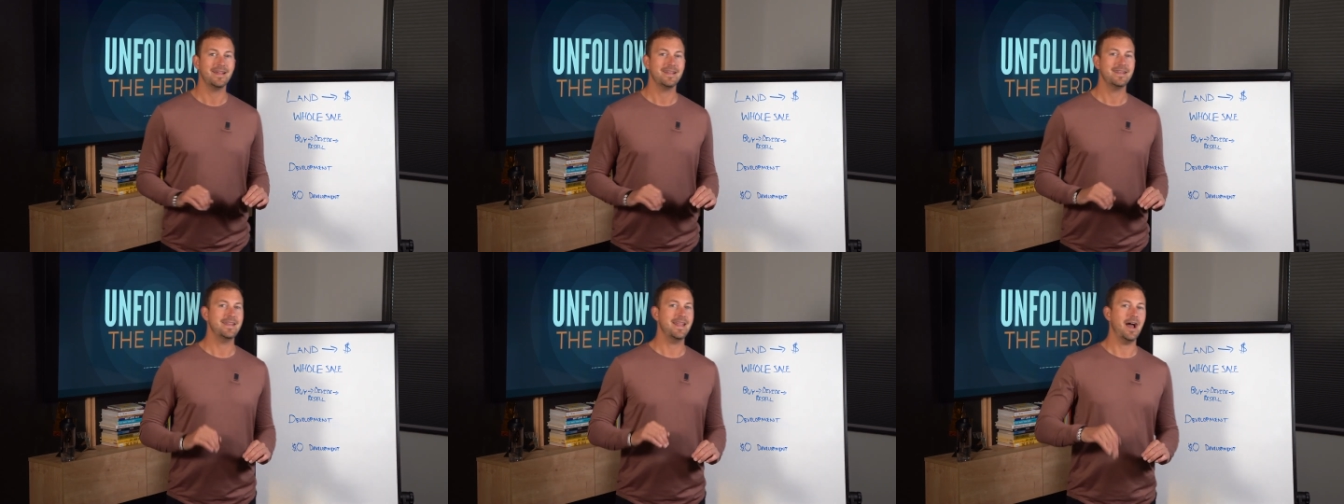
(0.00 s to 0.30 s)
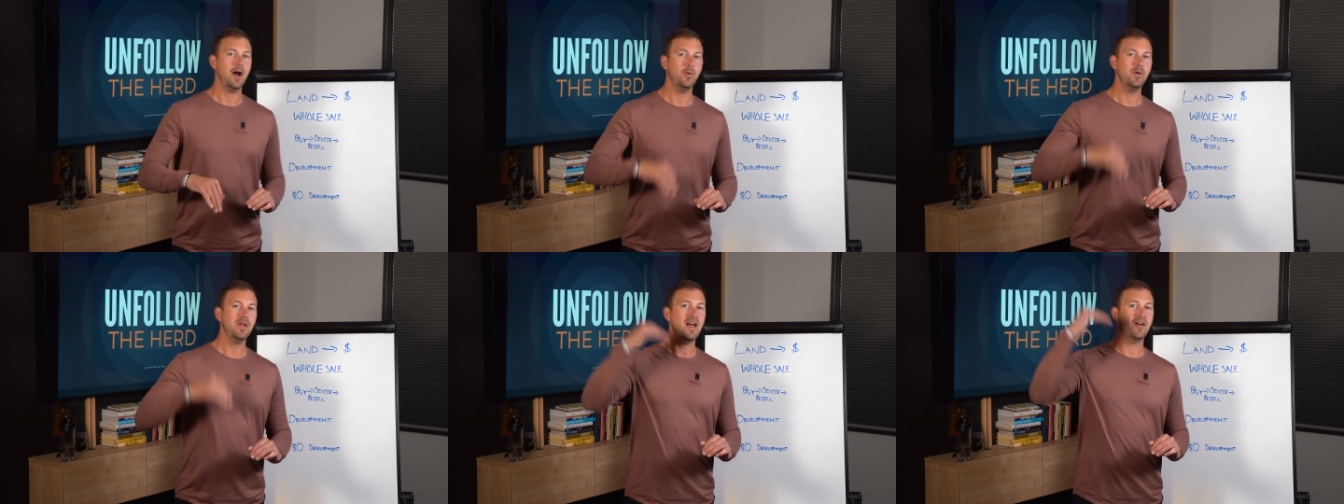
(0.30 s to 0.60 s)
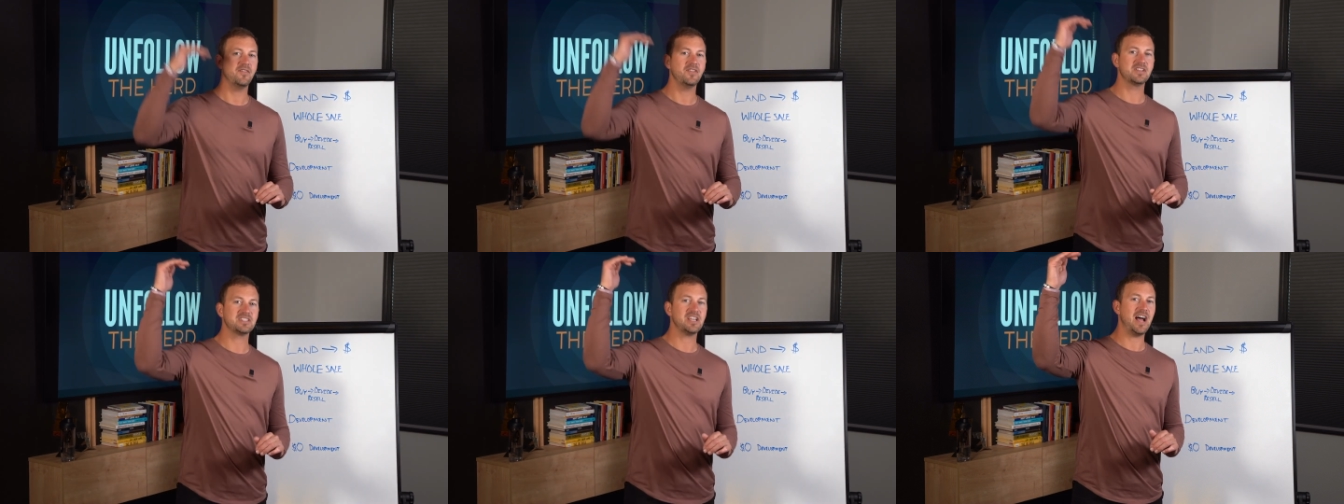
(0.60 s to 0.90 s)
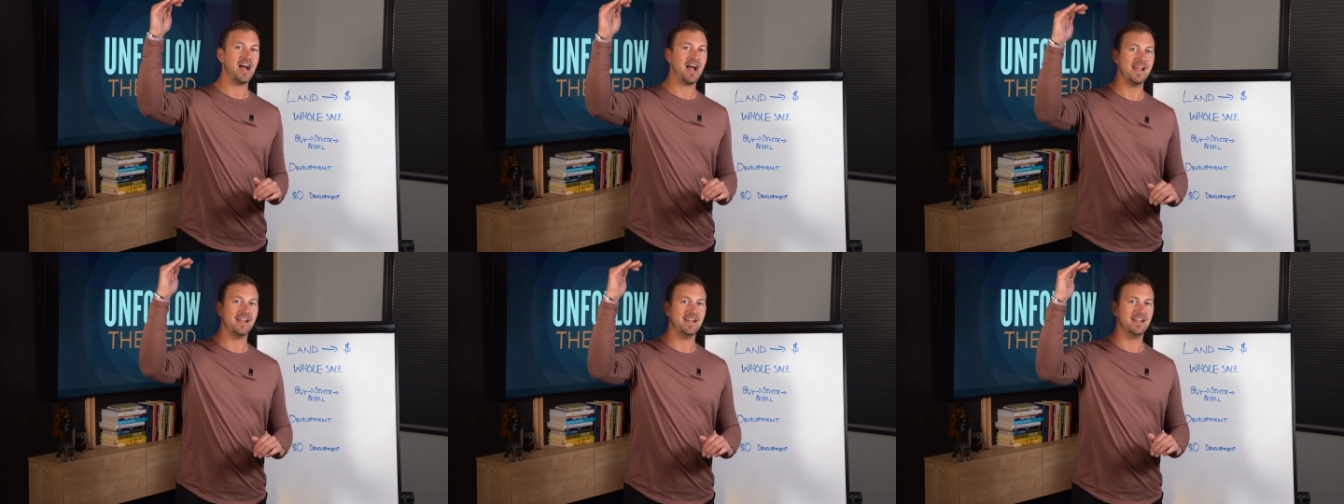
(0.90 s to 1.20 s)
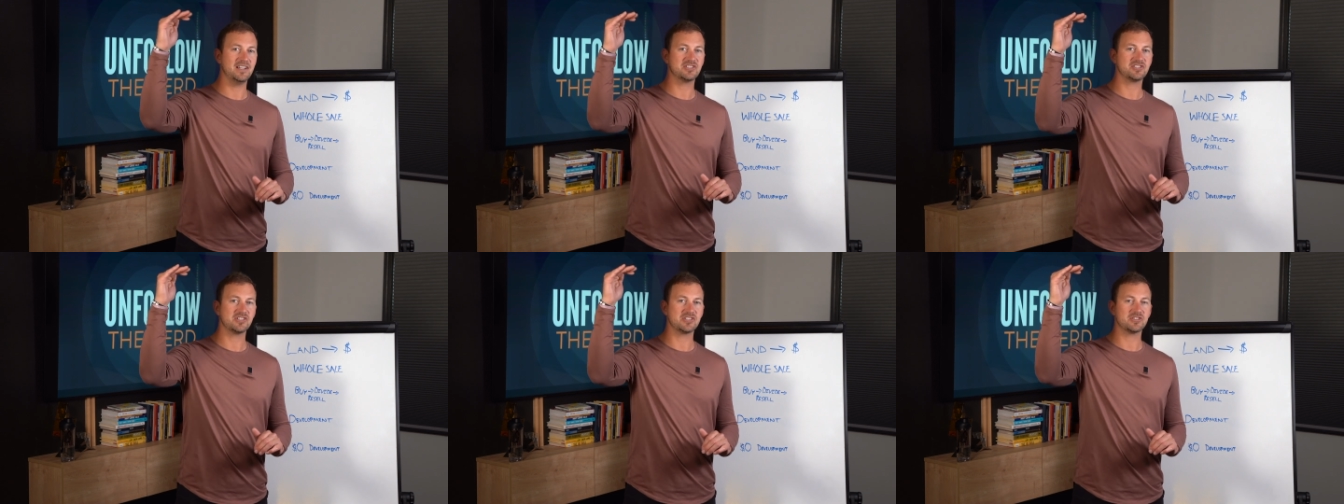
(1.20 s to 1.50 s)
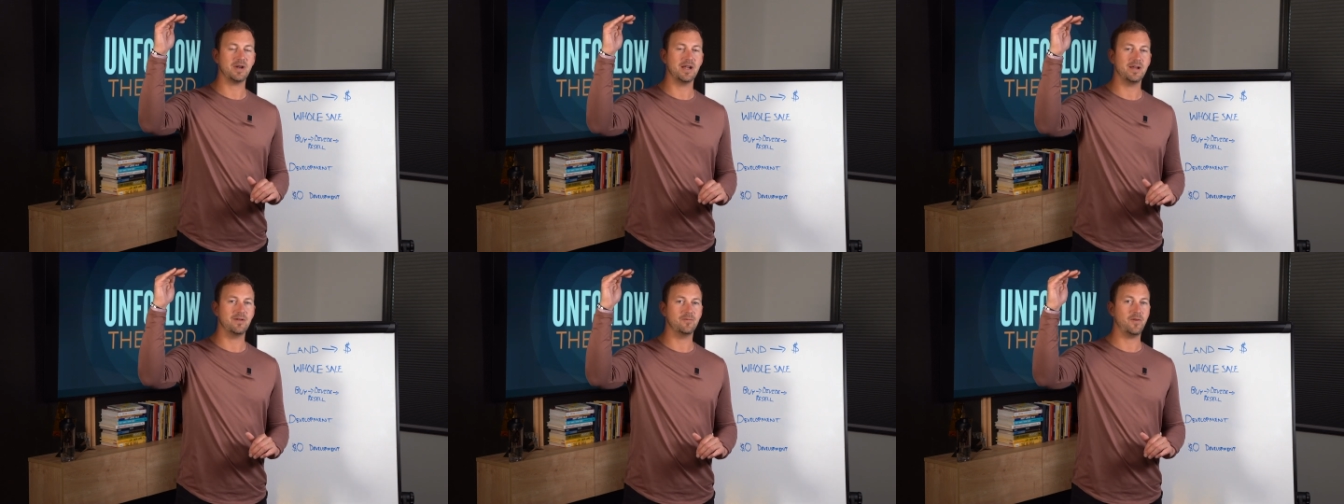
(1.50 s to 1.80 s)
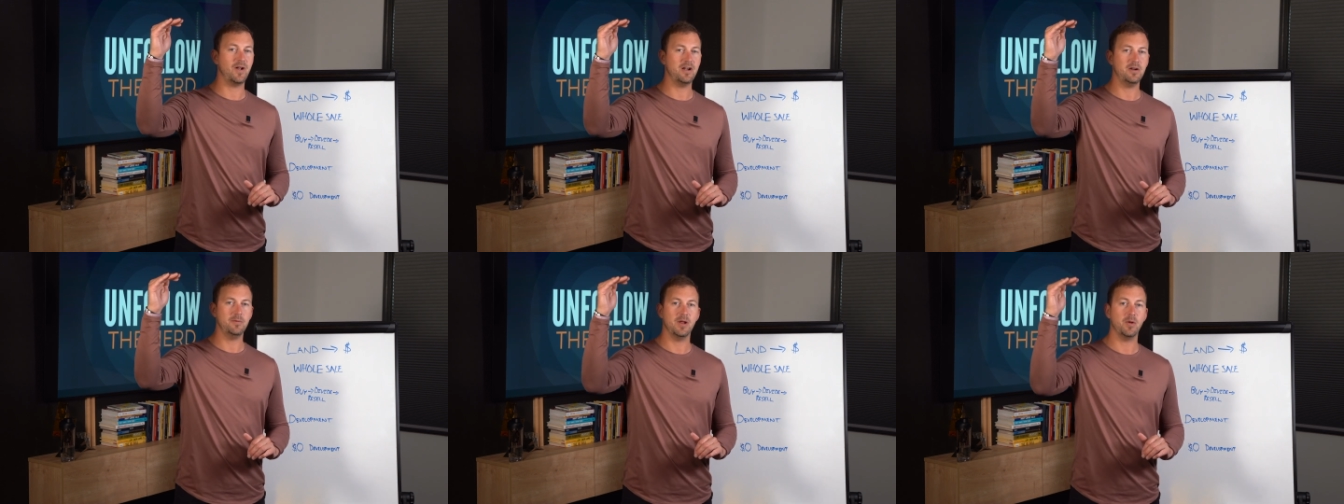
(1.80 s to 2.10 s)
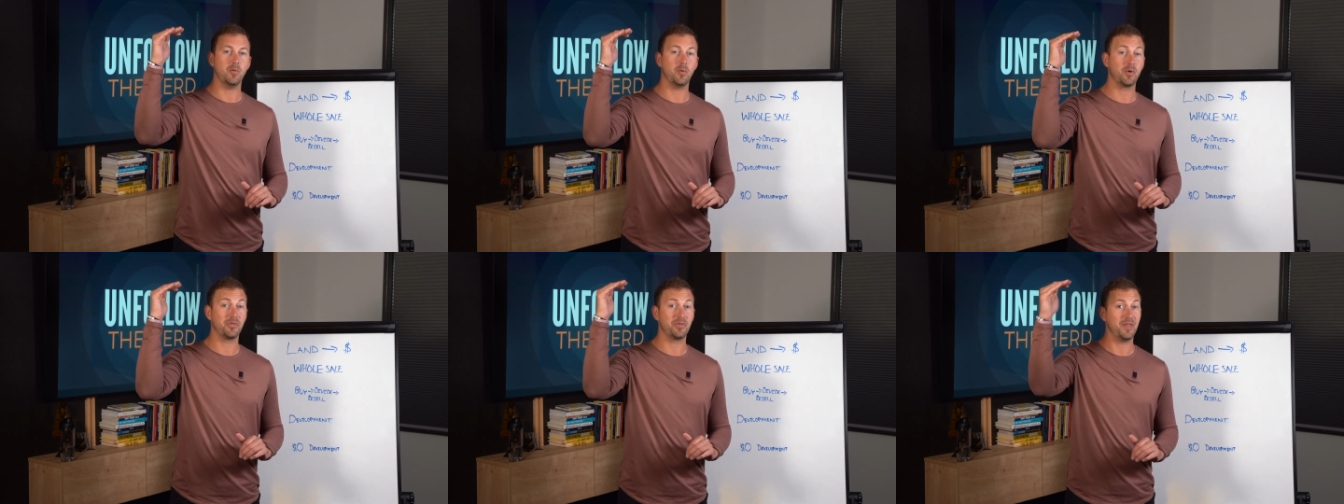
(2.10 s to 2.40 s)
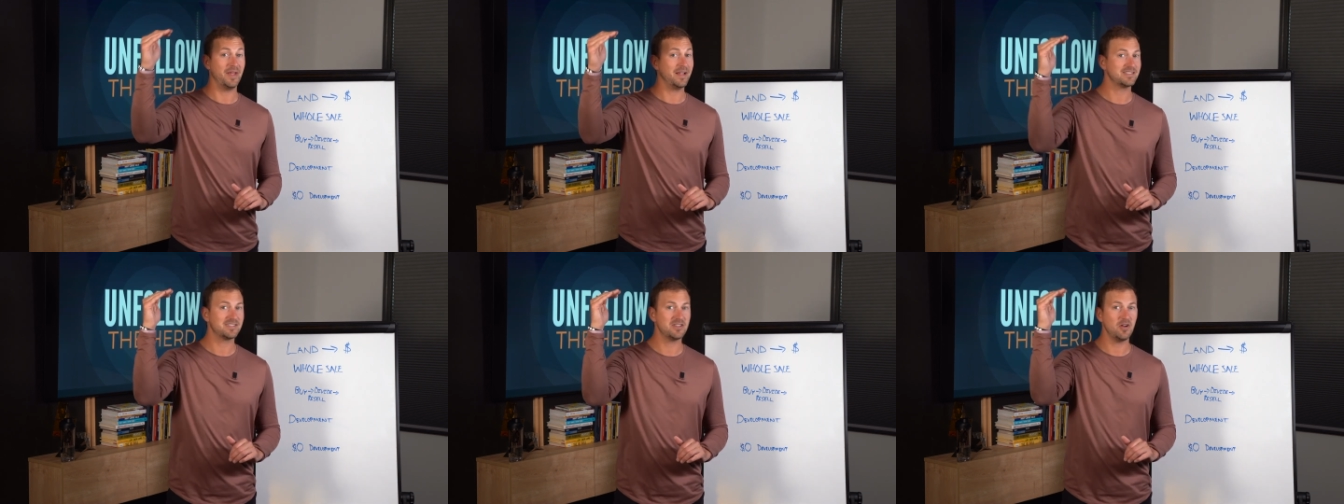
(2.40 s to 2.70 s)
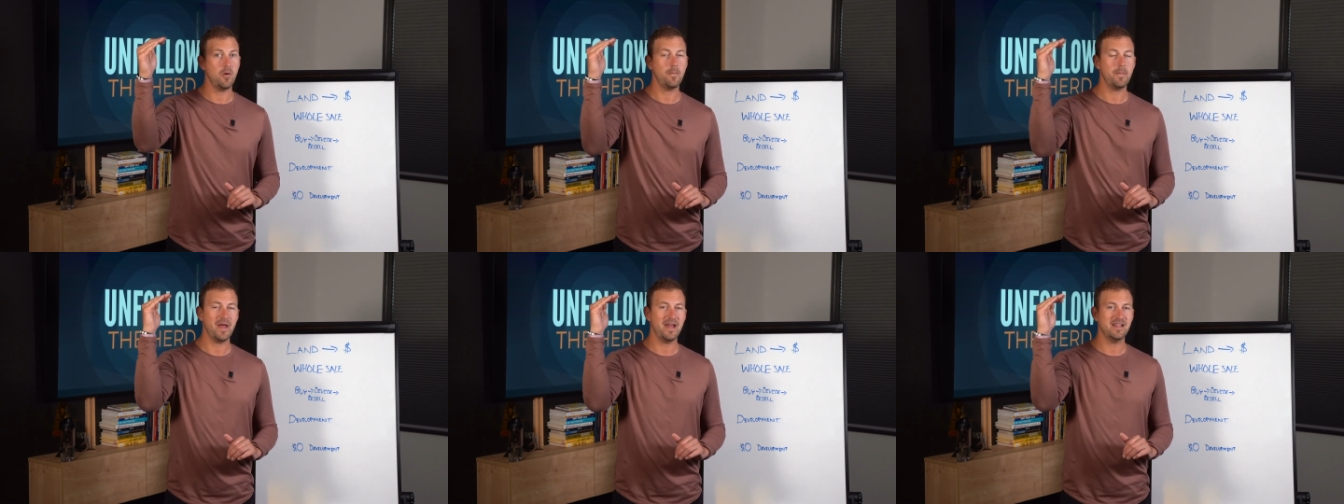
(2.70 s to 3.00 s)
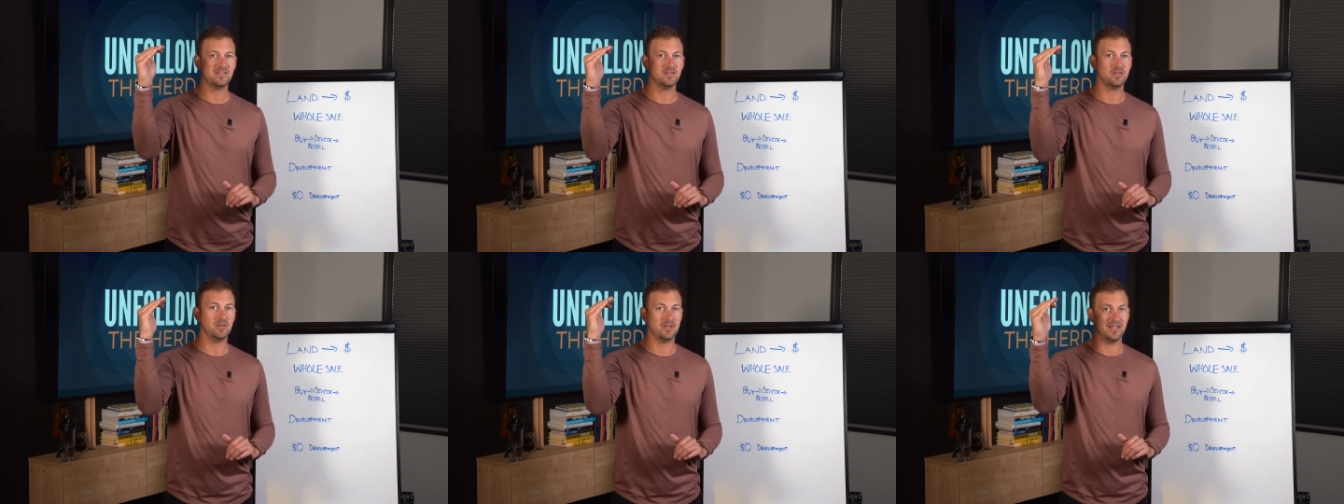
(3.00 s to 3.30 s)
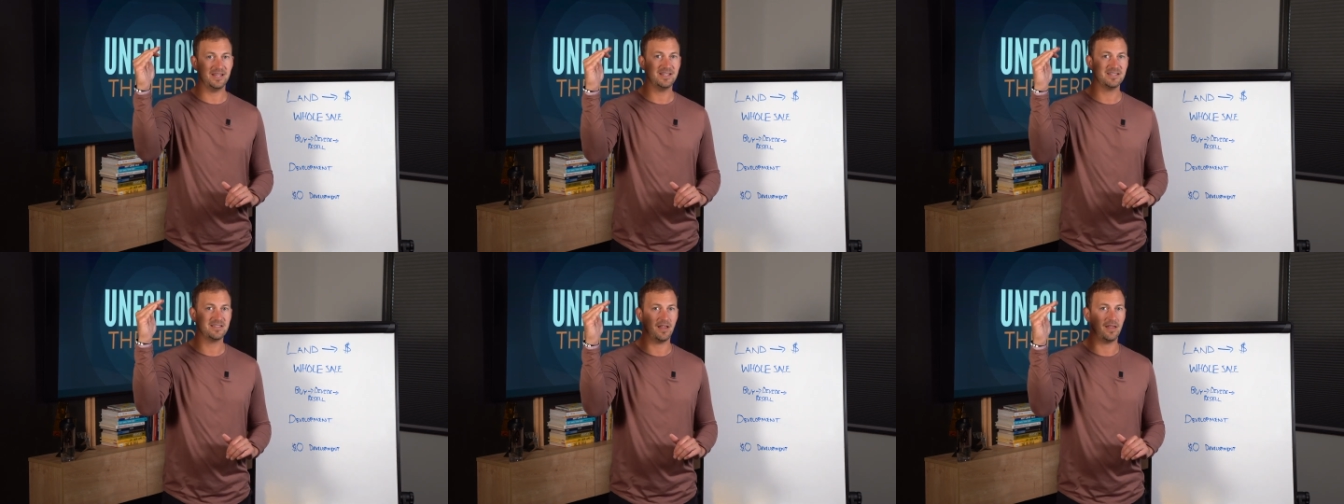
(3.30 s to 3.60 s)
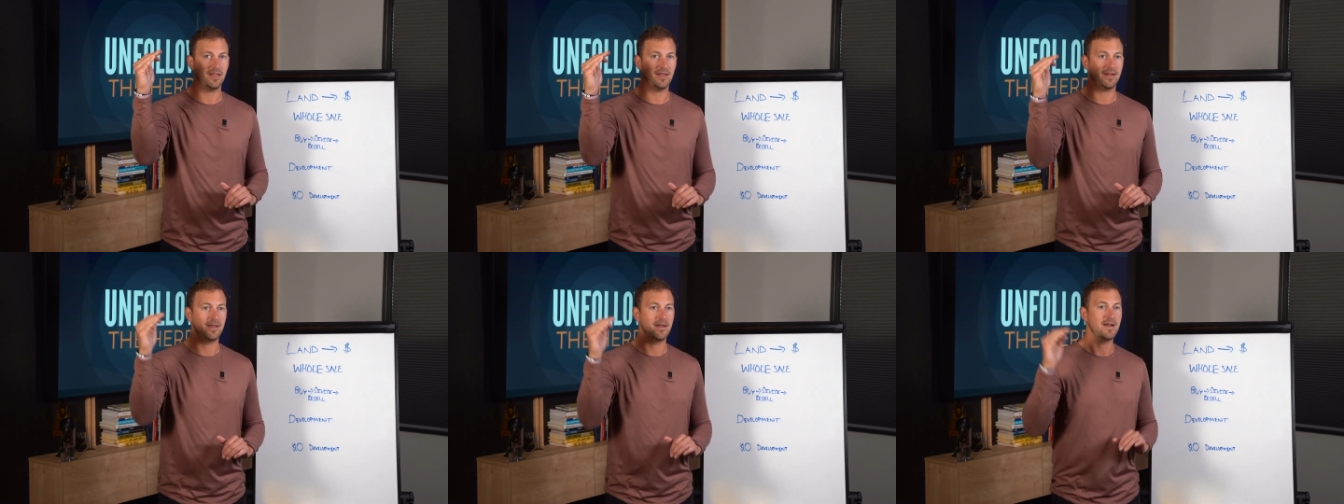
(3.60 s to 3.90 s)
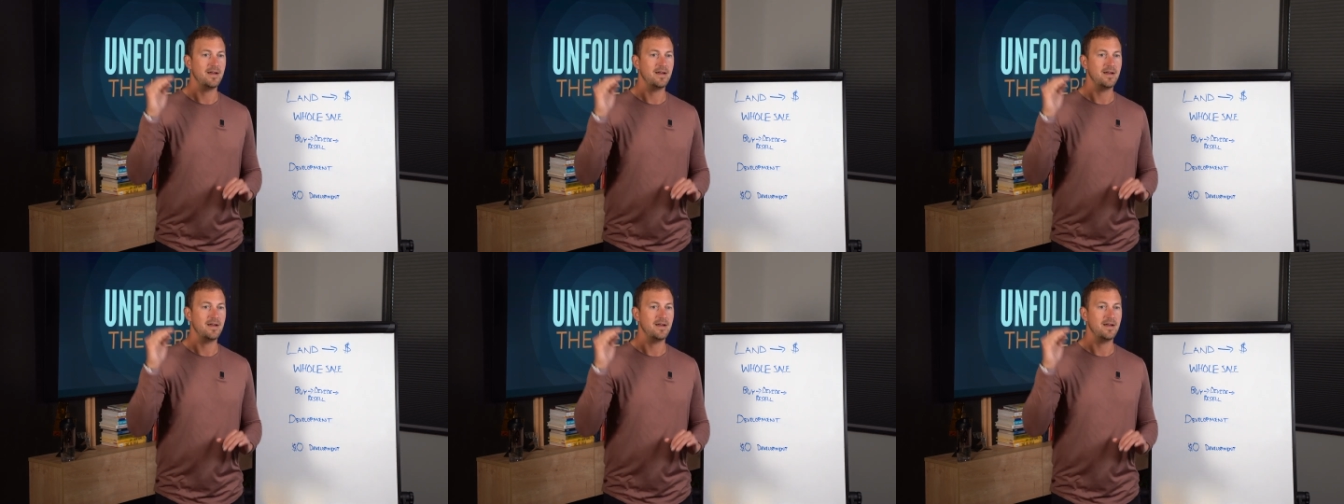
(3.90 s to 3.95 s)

Now we have this high interest rate environment where things don't pencil easily.